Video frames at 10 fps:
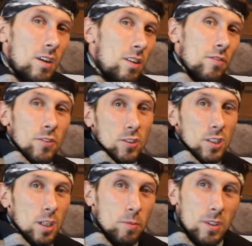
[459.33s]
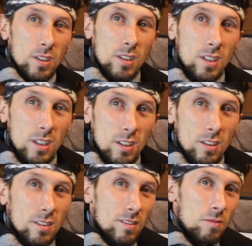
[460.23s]
And the first step you're going to need
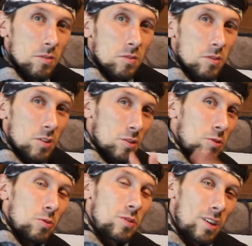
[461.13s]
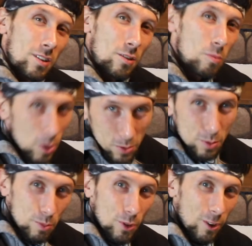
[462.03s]
is the two things that are
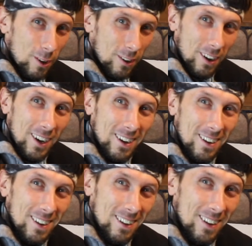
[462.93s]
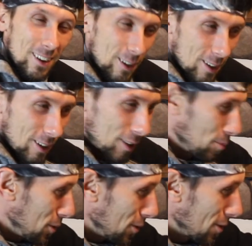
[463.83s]
most important, all right? A
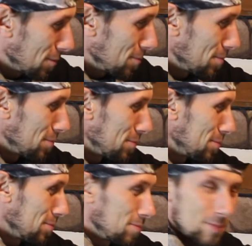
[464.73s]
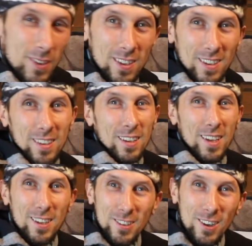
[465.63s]
computer
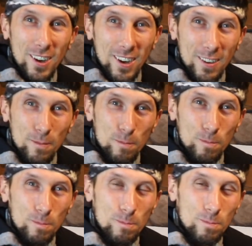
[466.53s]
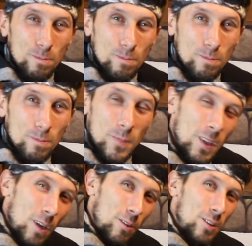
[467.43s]
and your dog.
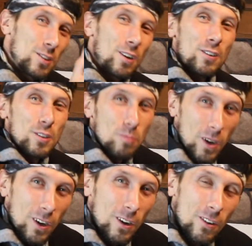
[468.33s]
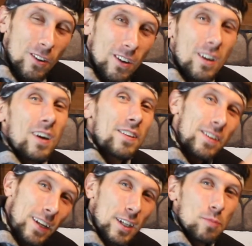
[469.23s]
We're going to start tomorrow
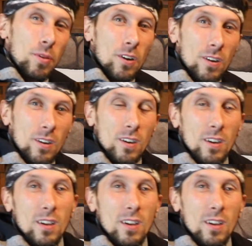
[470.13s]
on the next part